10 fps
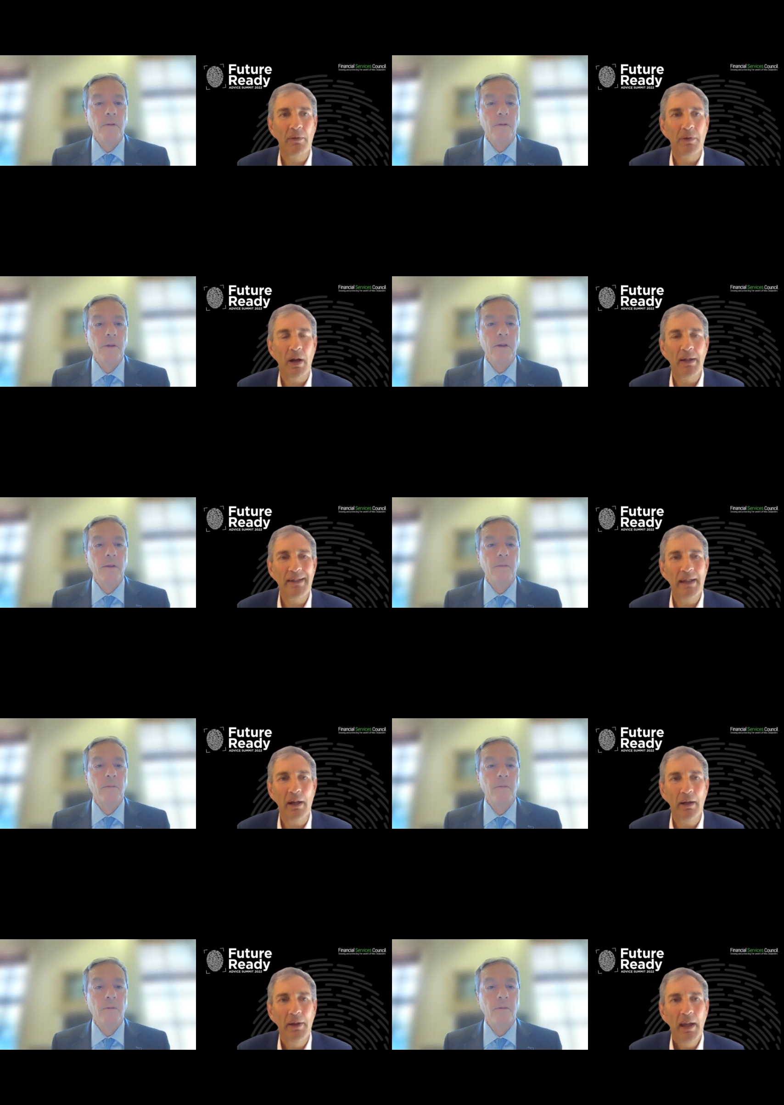Speaker 1: of idea.
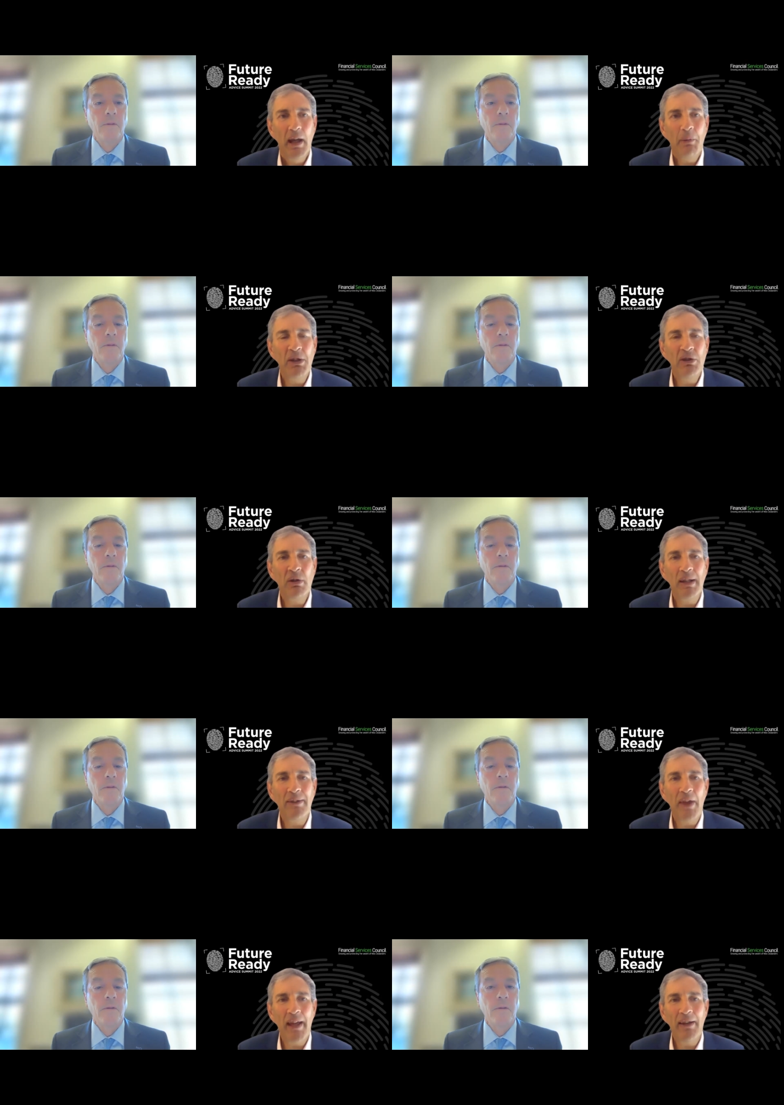Yeah. I mean, you,
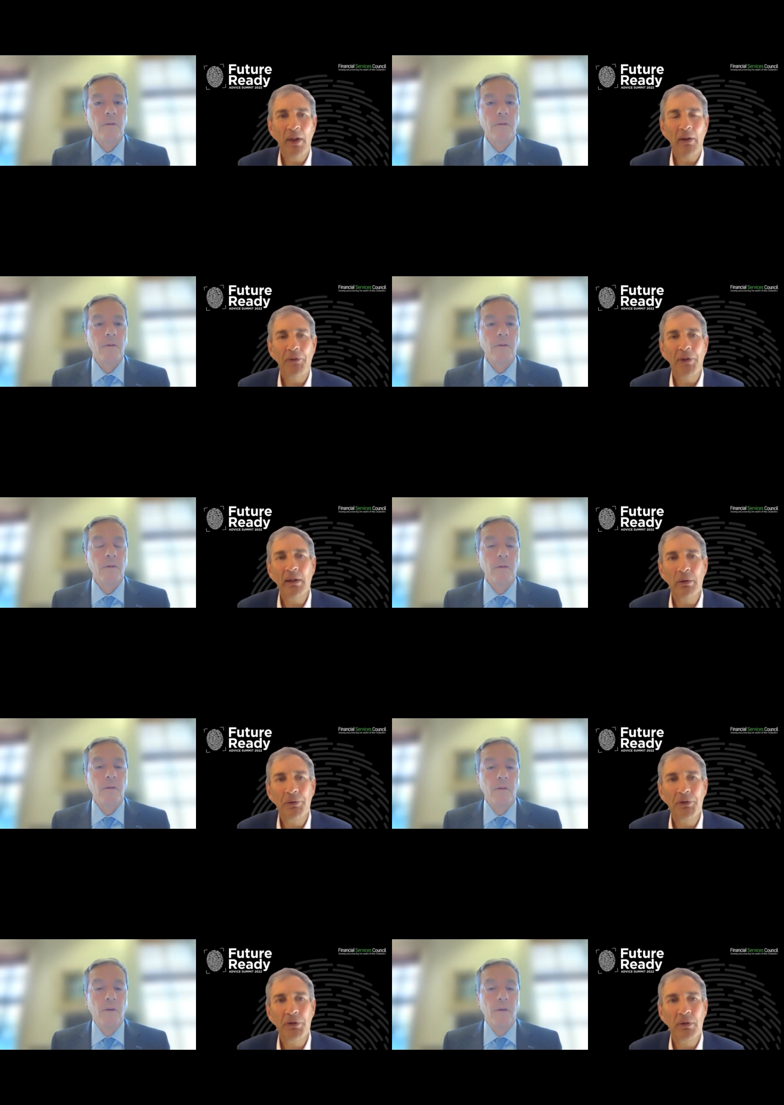is that is that a
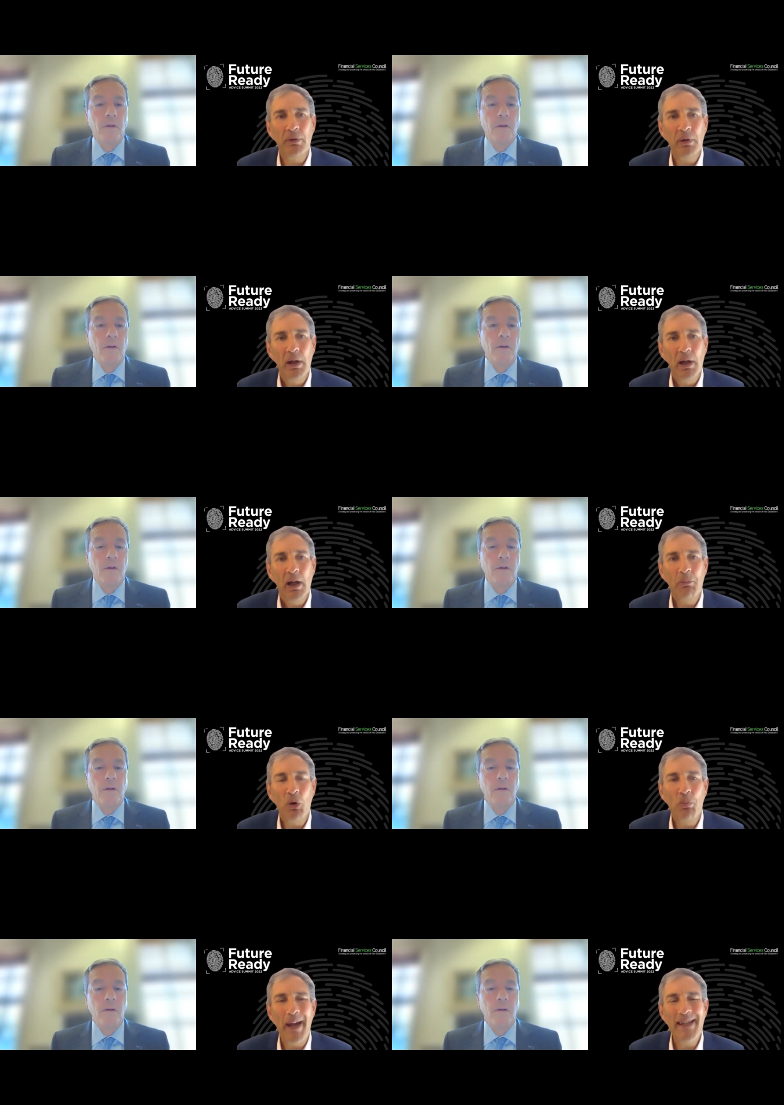signal to a
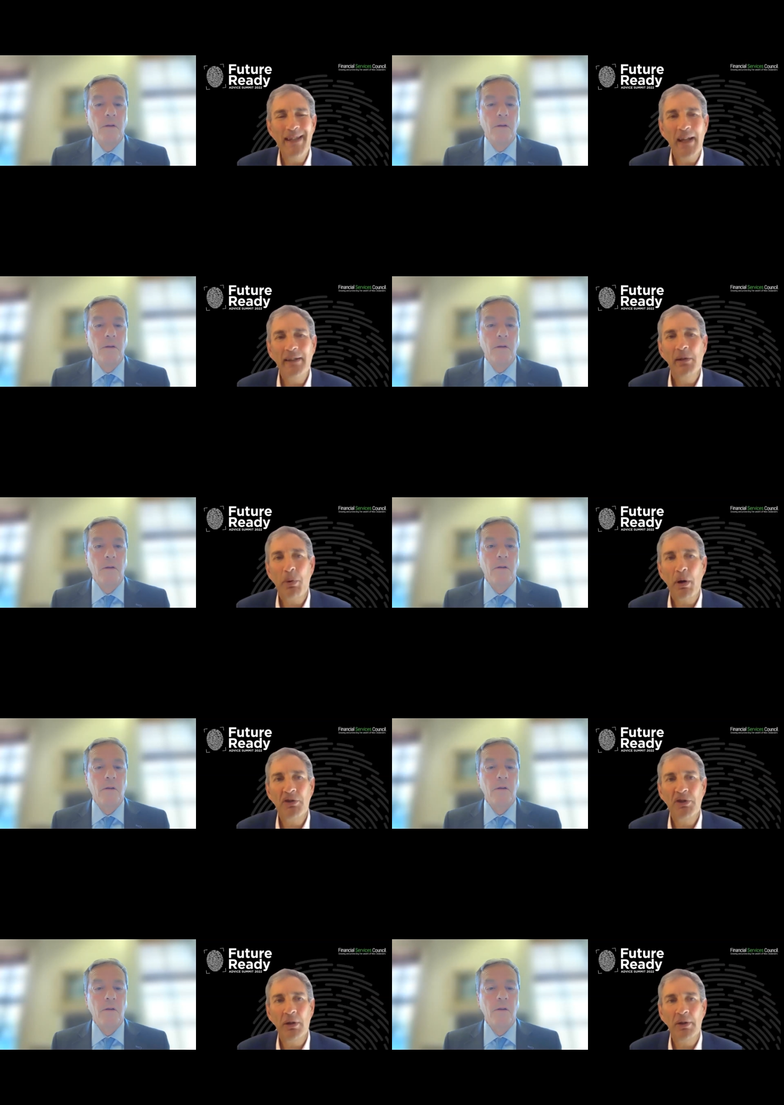more mandated
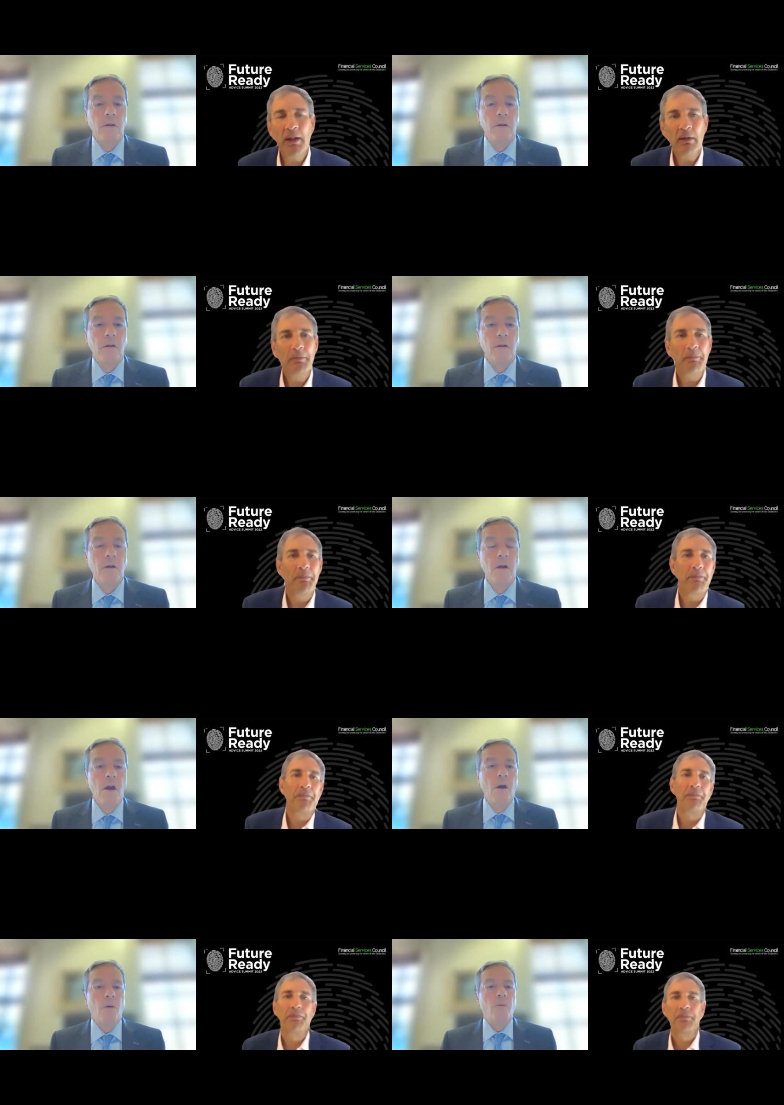approach? Do you think?
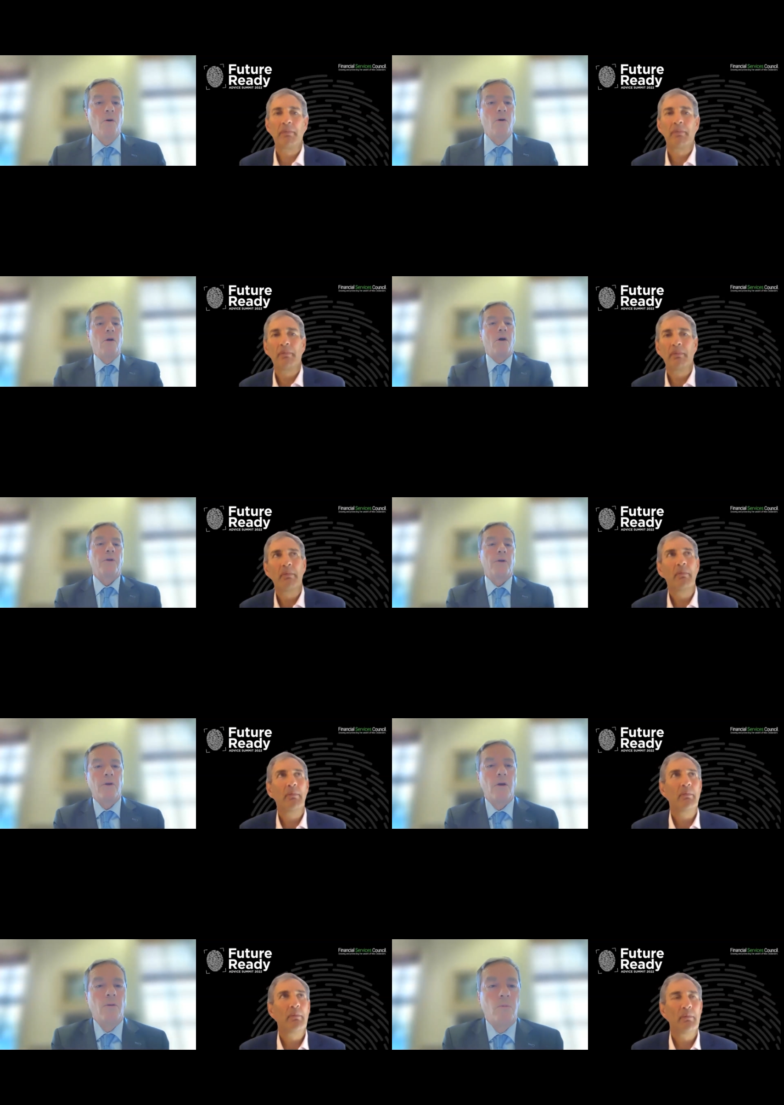
Speaker 2: Well, I don't
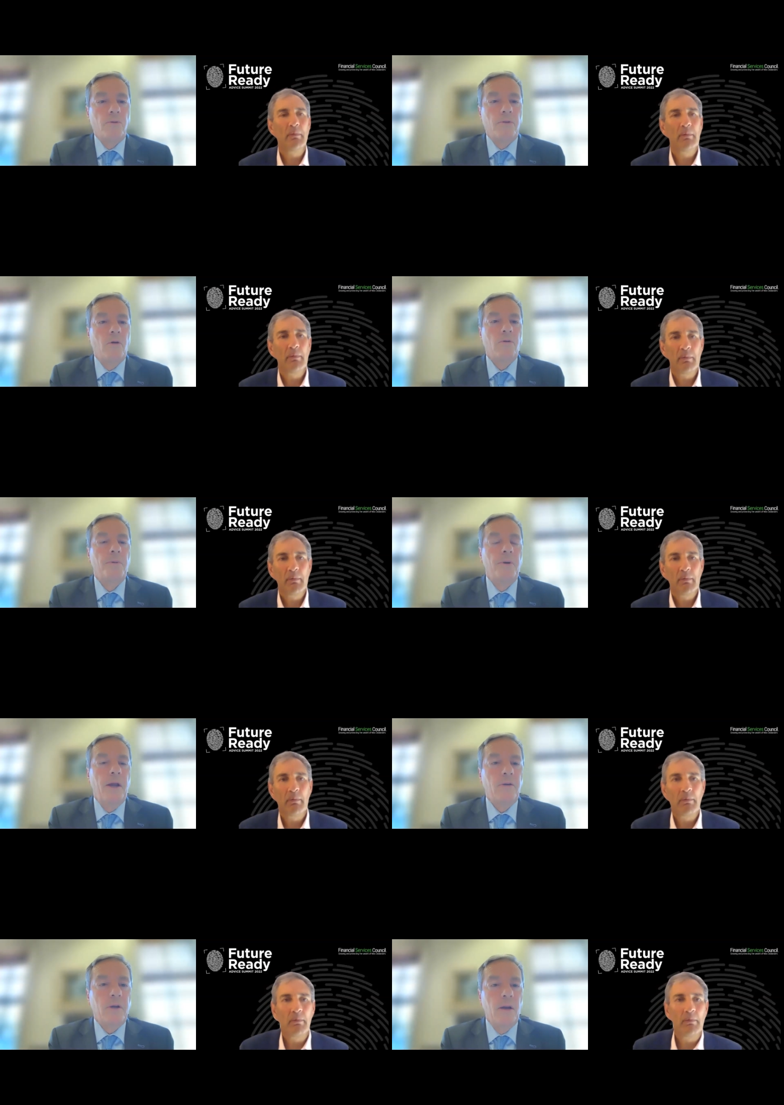know what the ultimate
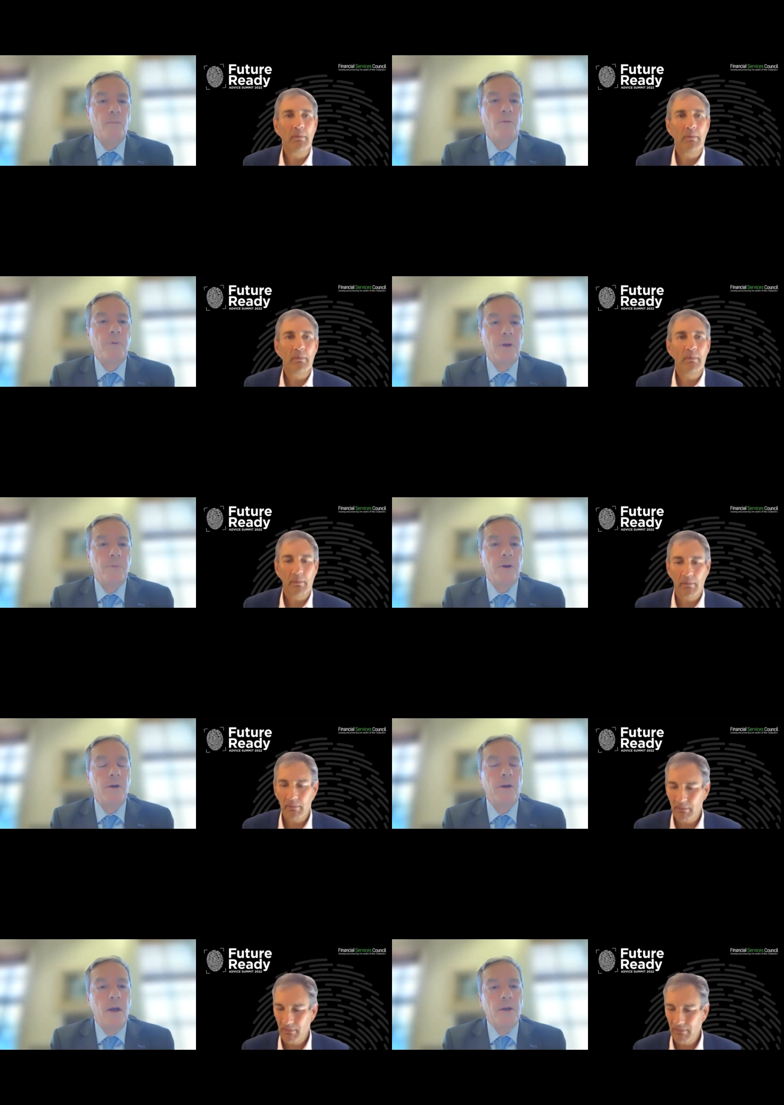outcome will be,
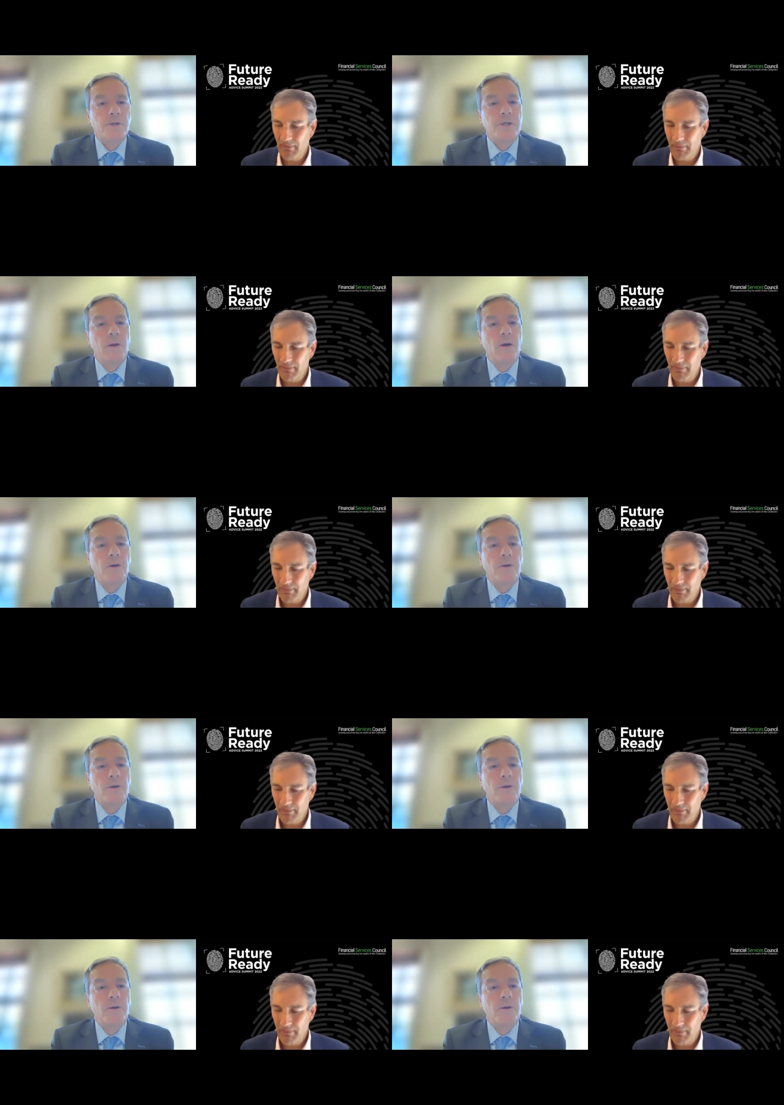but see, I,